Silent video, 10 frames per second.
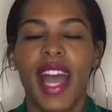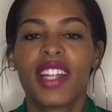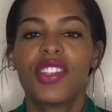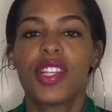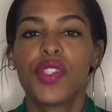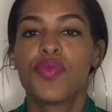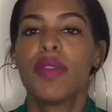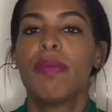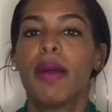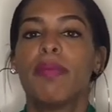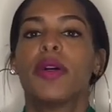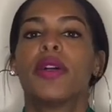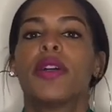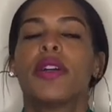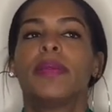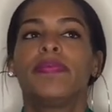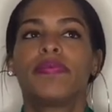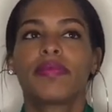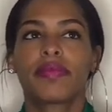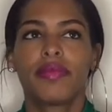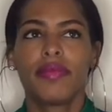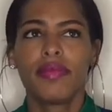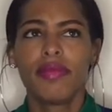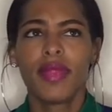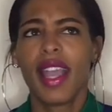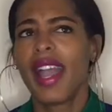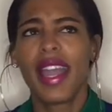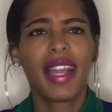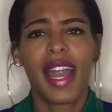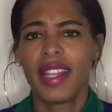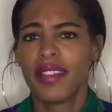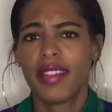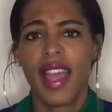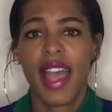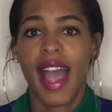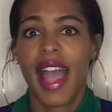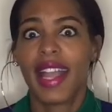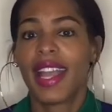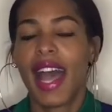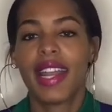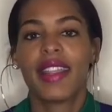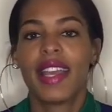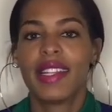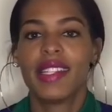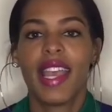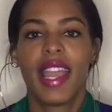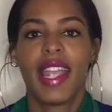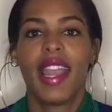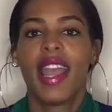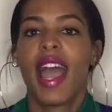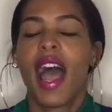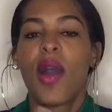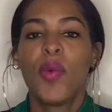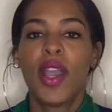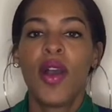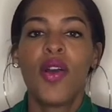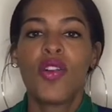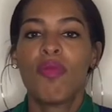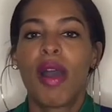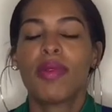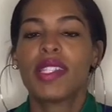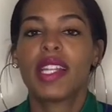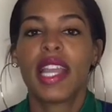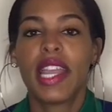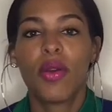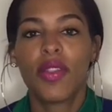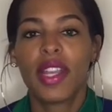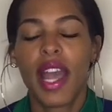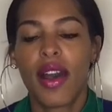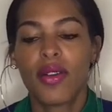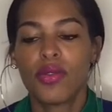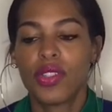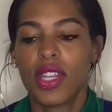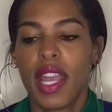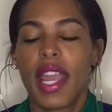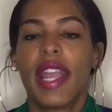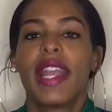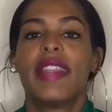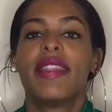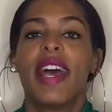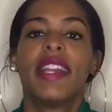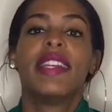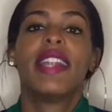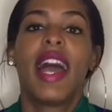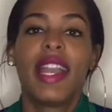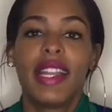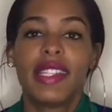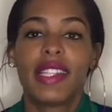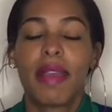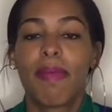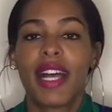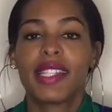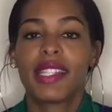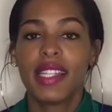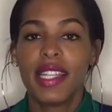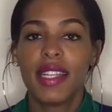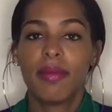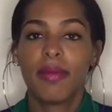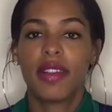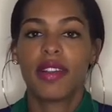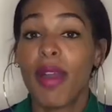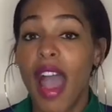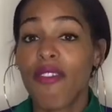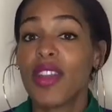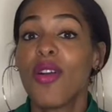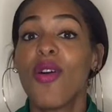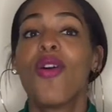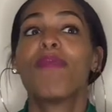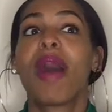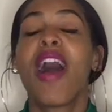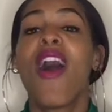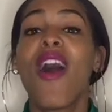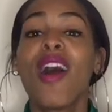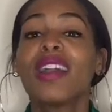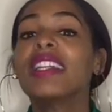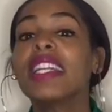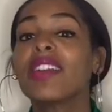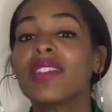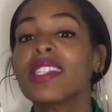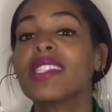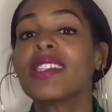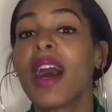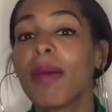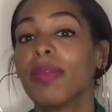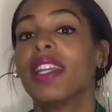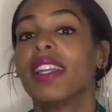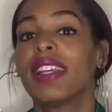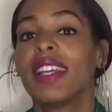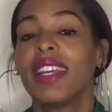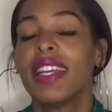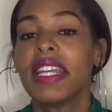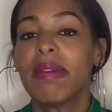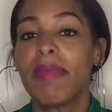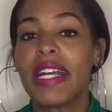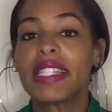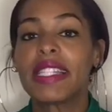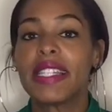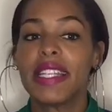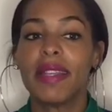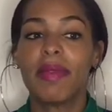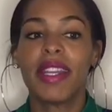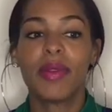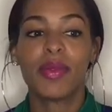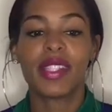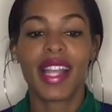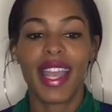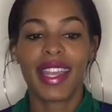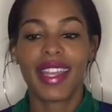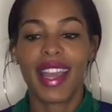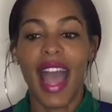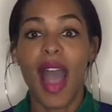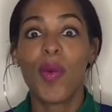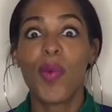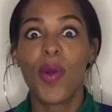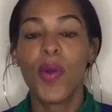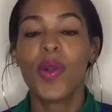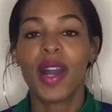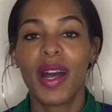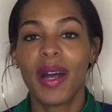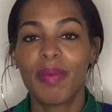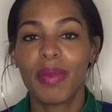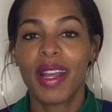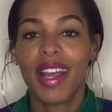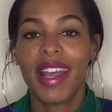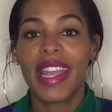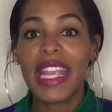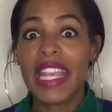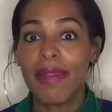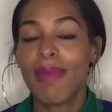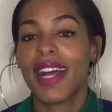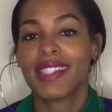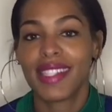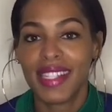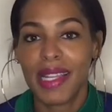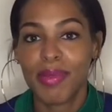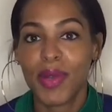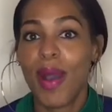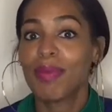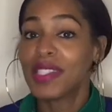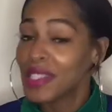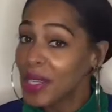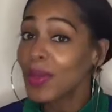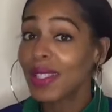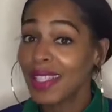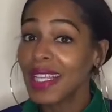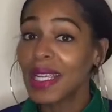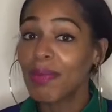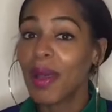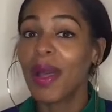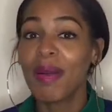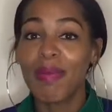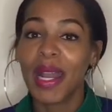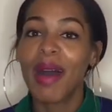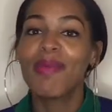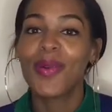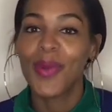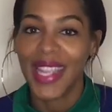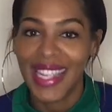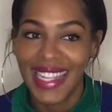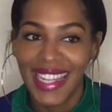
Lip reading: just remember I had got it that day. I went home. I was laying on the couch, and that night in my sleep, I recall my heart literally stopping in my sleep, and it was like I woke up in my sleep. So I'm still asleep, but I'm awake,